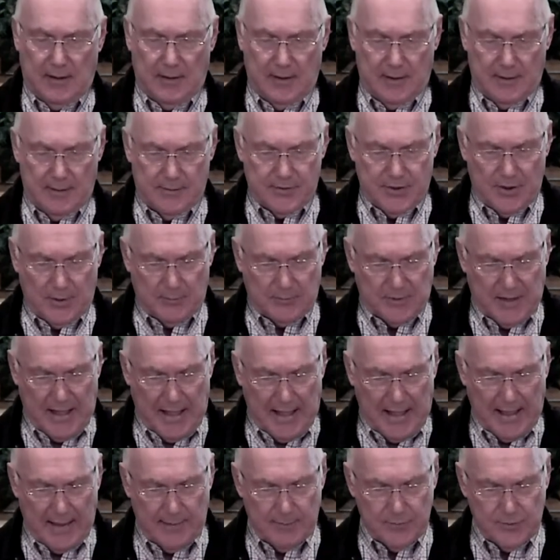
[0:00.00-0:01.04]
uh,
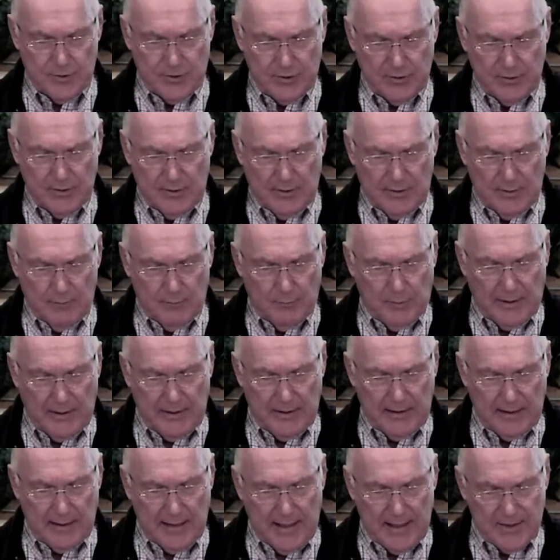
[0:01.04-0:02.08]
sometimes,
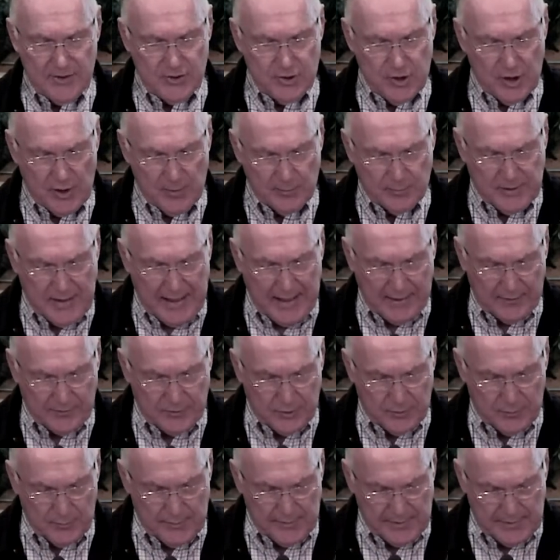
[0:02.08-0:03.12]
but it has jumped
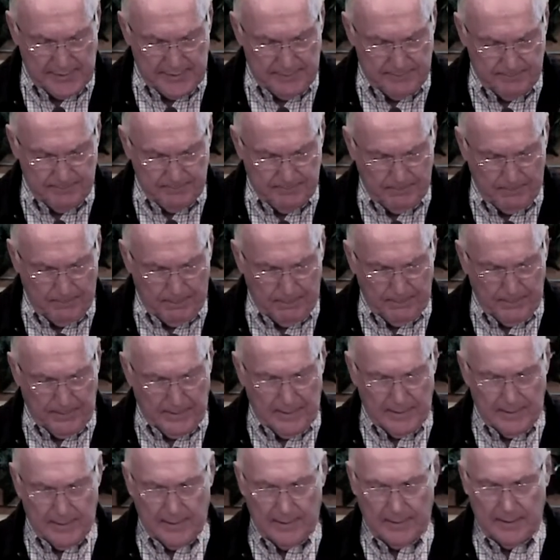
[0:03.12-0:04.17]
out to me
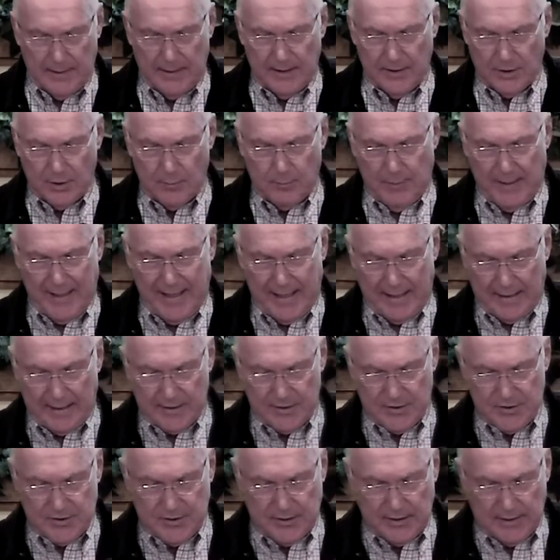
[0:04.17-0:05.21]
uh, in the
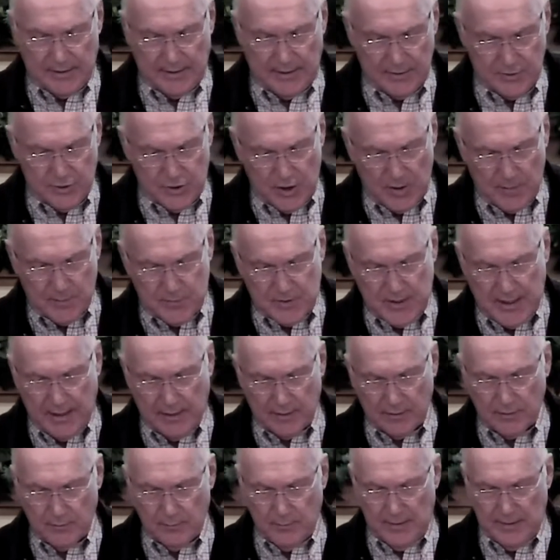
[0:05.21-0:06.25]
past and it jumps
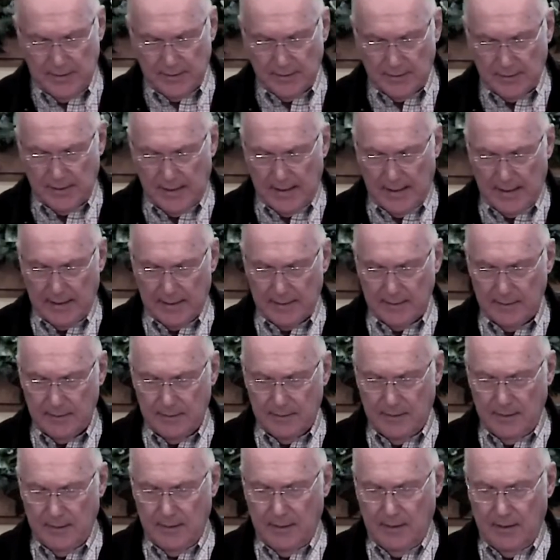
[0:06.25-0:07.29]
out to me tonight.
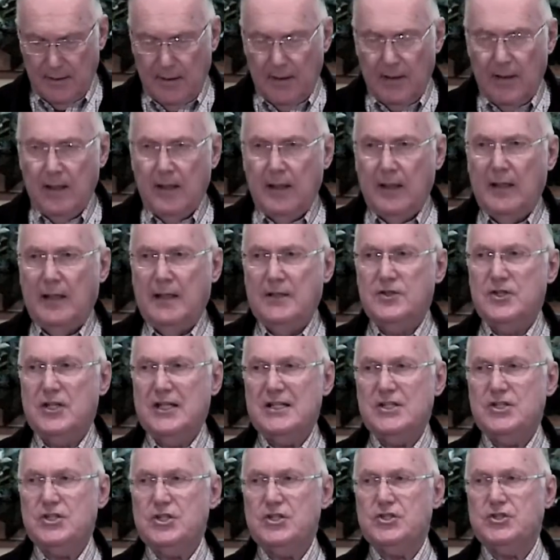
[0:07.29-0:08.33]
In
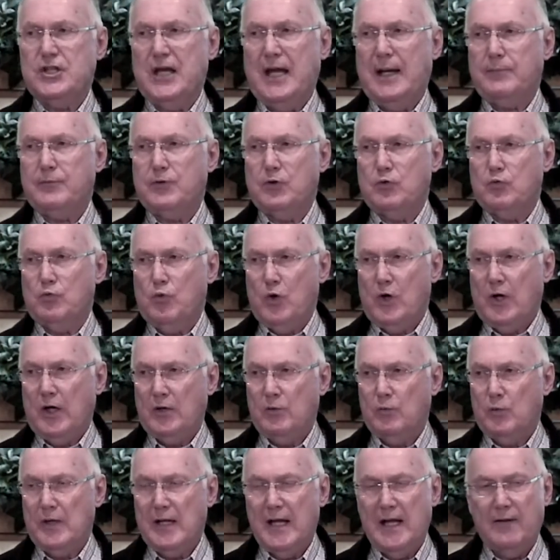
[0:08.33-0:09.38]
Genesis chapter
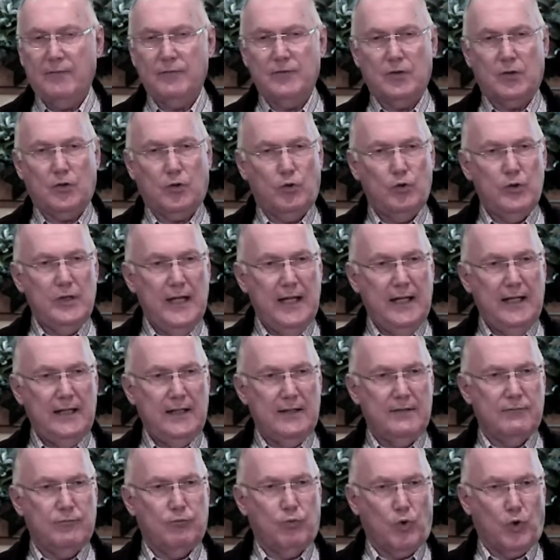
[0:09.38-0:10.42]
1, we have the
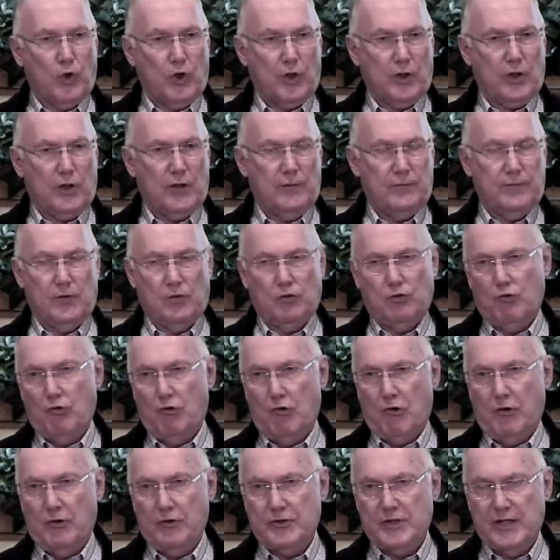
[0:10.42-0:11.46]
creative work of the
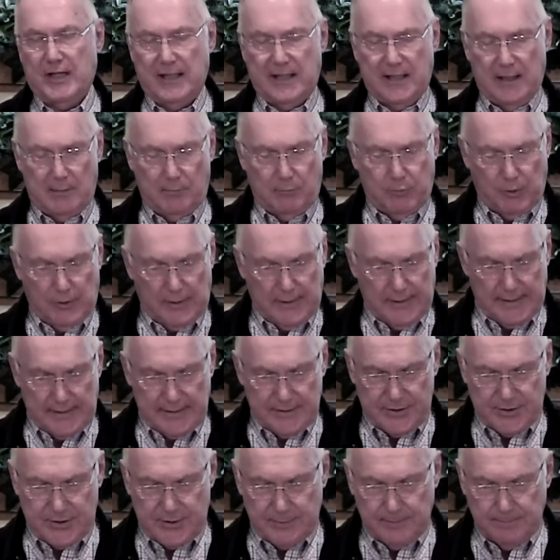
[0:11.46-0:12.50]
Lord taking
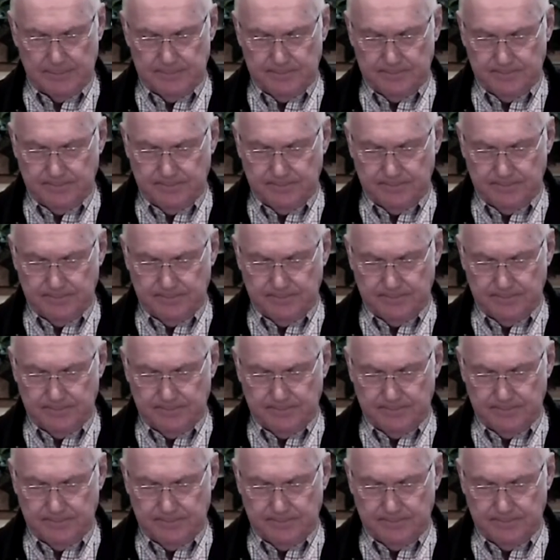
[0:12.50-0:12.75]
place.